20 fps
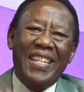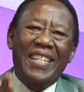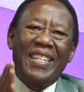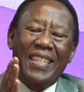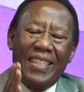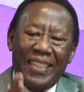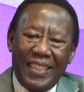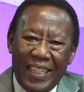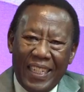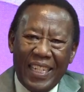
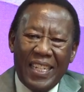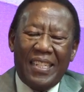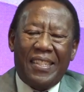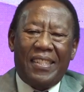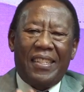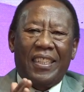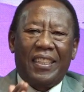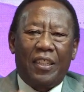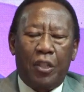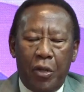
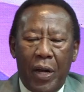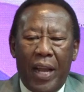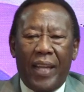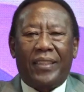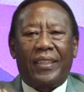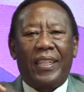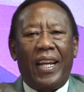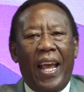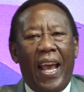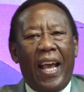needs
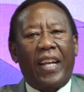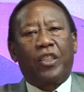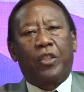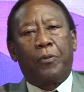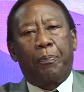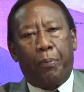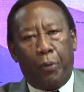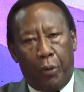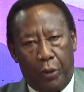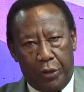great
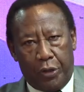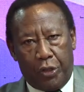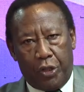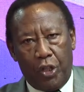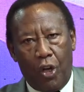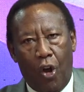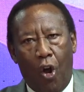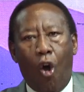exploits